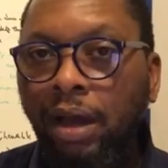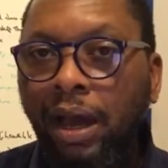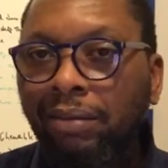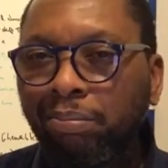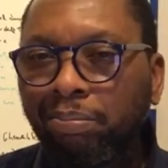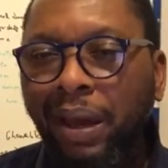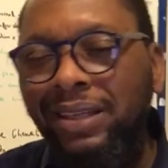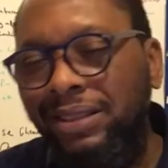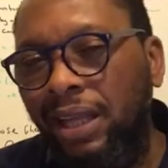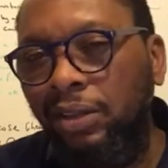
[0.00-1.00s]
and by
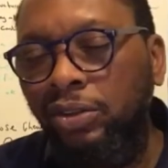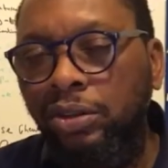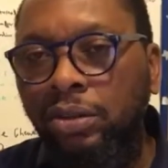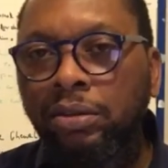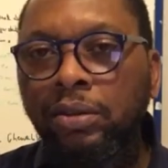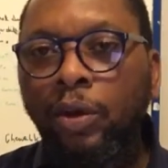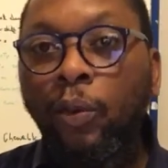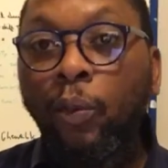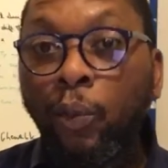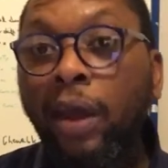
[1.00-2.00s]
extension,
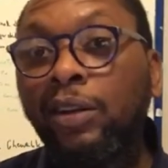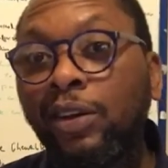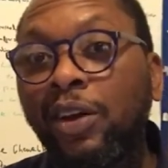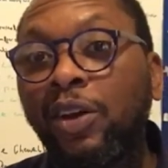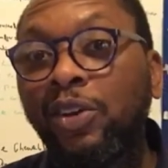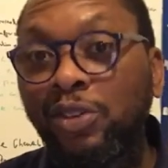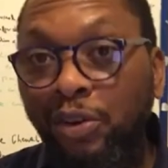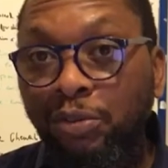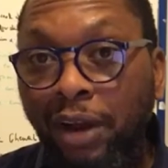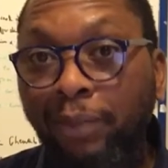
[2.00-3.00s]
when
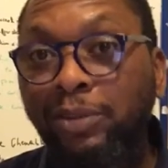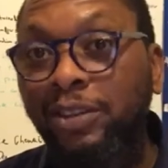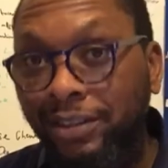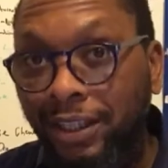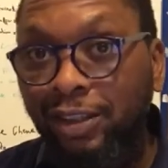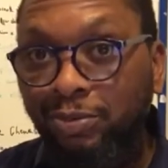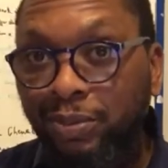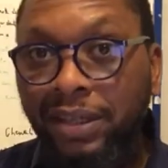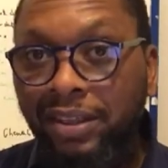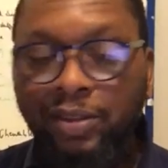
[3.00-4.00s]
the rapture takes
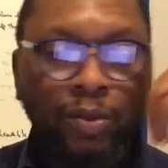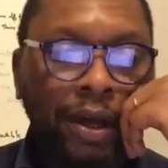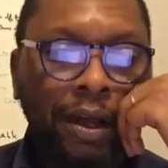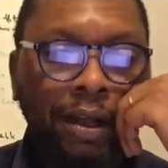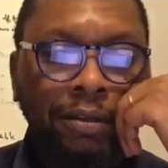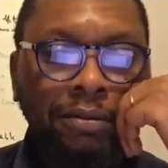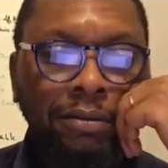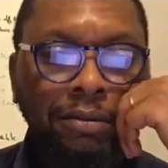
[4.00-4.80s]
place as well,